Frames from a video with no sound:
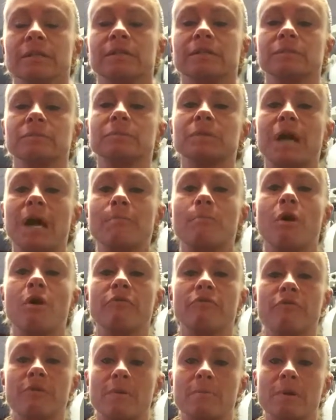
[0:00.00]
some time
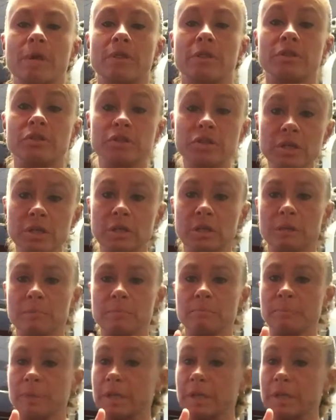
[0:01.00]
off from the gym,